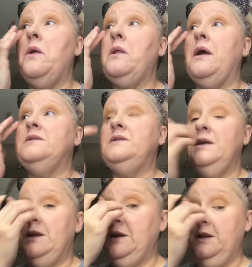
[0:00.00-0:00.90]
Not
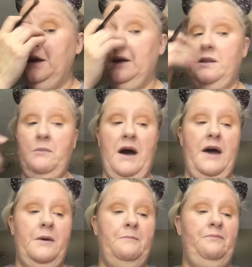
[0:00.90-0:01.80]
seeing anything at the
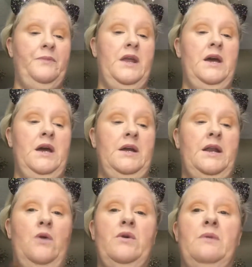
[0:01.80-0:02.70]
bottom.
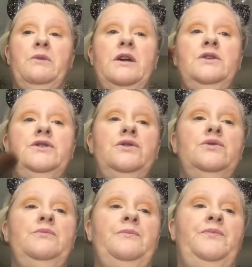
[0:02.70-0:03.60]
Now what I'm going to
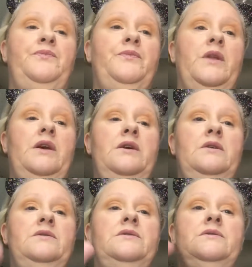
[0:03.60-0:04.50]
do
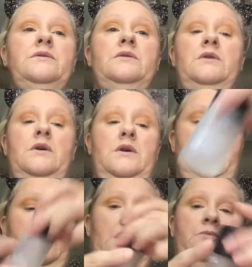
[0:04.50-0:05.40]
is
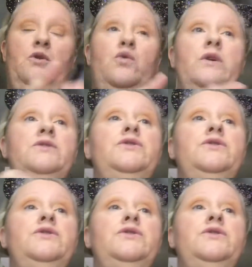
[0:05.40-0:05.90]
I'm going